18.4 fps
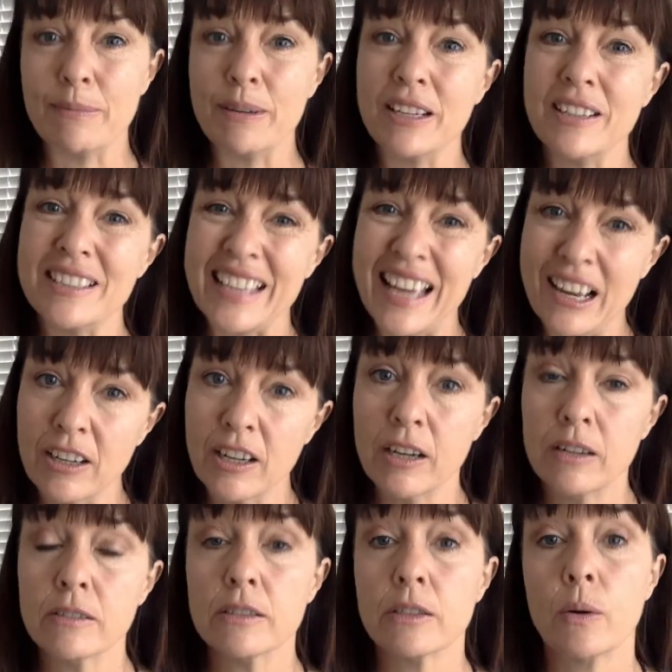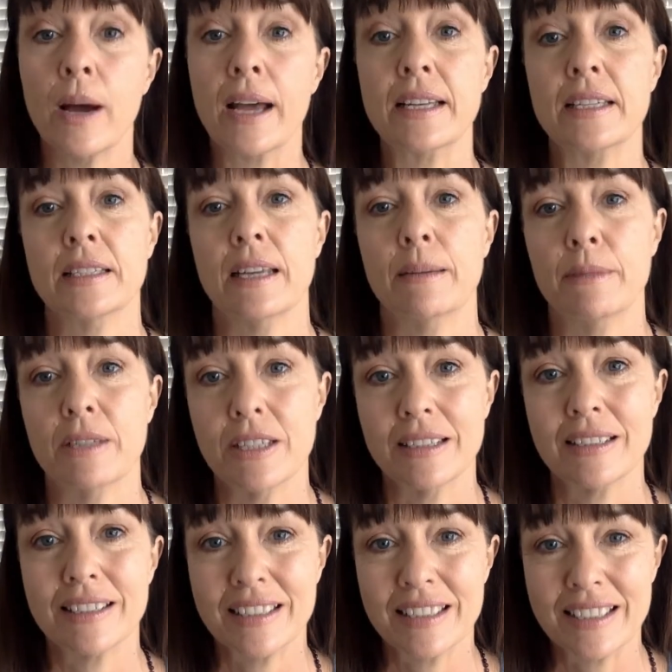because alcohol is quite
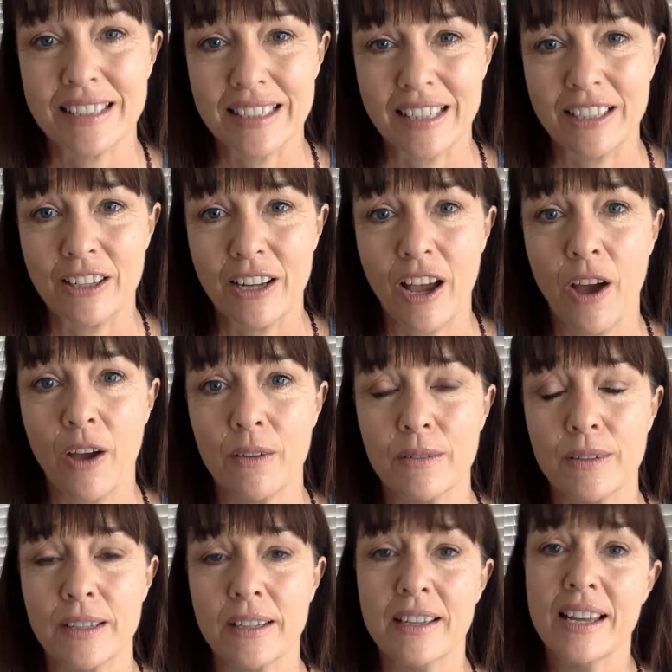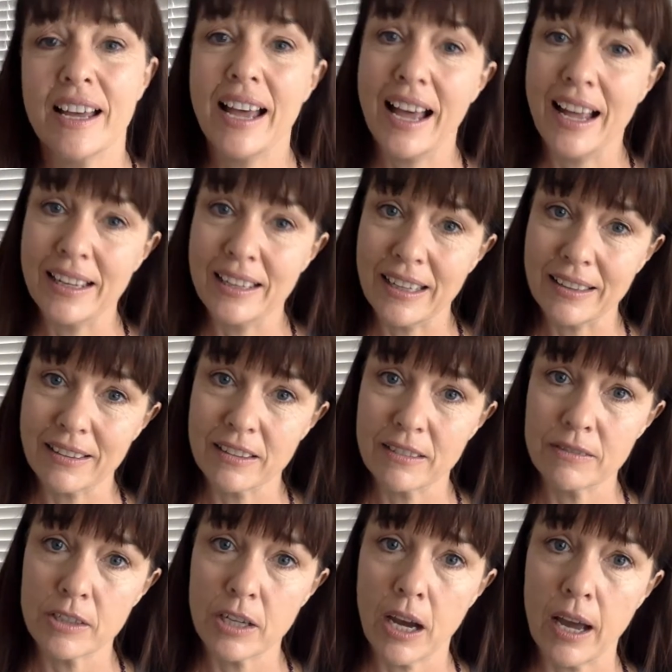damaging to the skin over a length
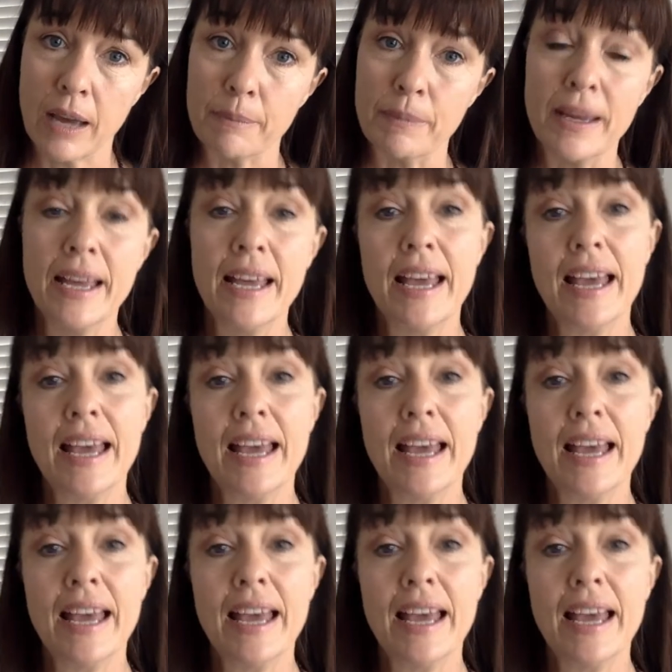of time.